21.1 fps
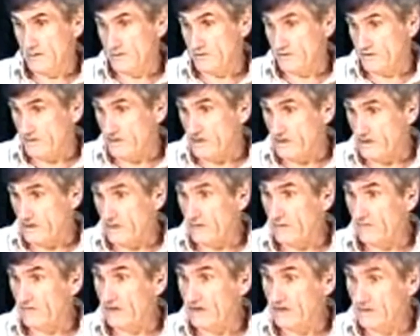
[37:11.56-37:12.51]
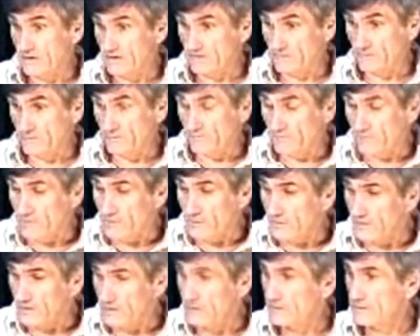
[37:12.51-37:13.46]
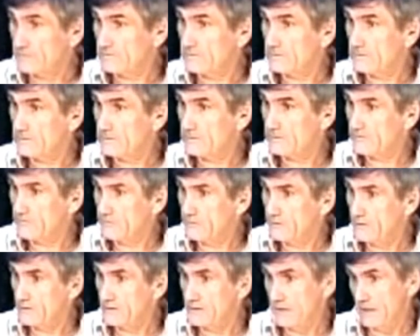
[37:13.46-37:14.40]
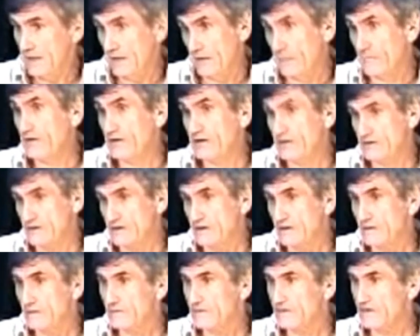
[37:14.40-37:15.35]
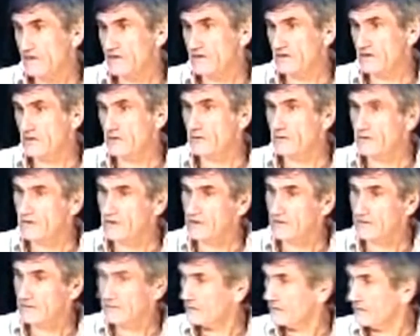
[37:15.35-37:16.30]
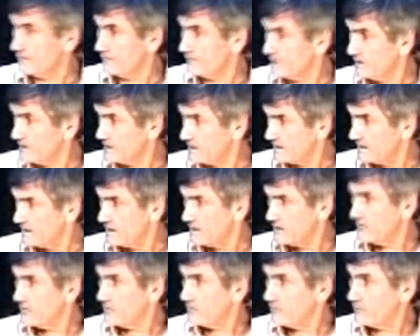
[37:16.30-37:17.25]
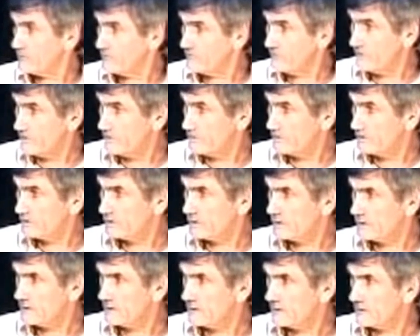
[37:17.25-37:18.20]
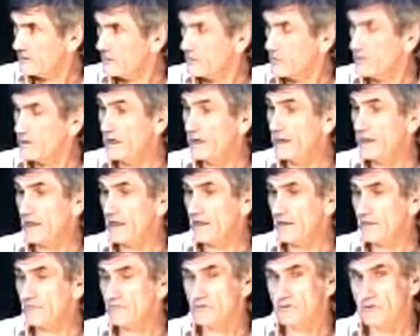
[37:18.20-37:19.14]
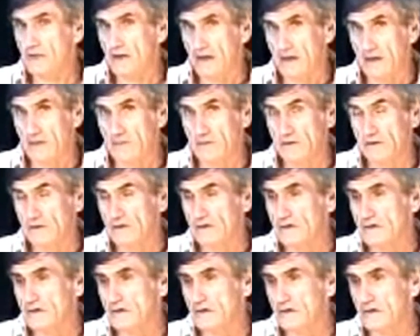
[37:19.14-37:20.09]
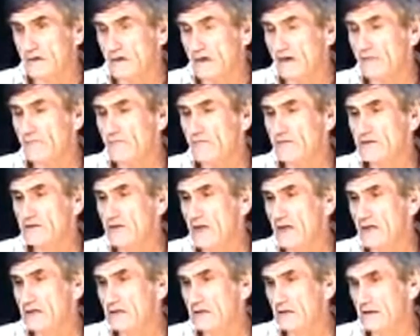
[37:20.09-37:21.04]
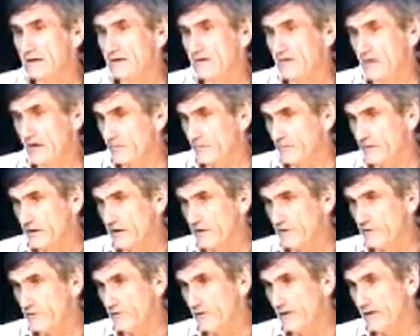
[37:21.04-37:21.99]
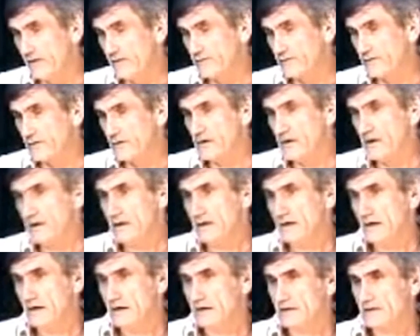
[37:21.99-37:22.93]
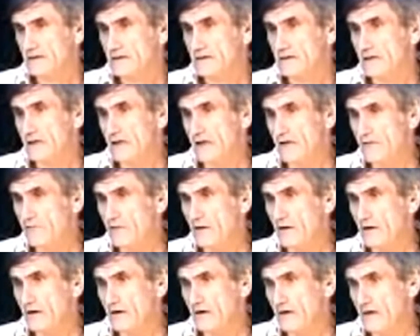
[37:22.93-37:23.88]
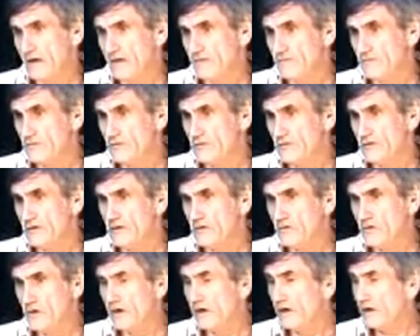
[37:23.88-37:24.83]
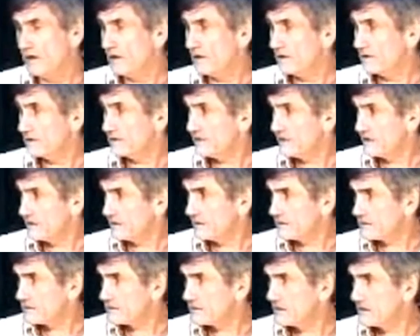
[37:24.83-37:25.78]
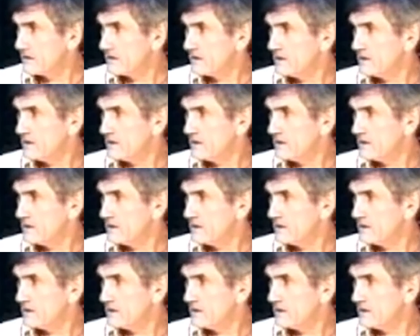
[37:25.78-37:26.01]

They're seeking fulfillment. Fulfillment. The happiness comes as a result of the fulfillment. We're not after the happiness. Life is not to live happily ever after. It's to laugh all our laughter and cry all our tears.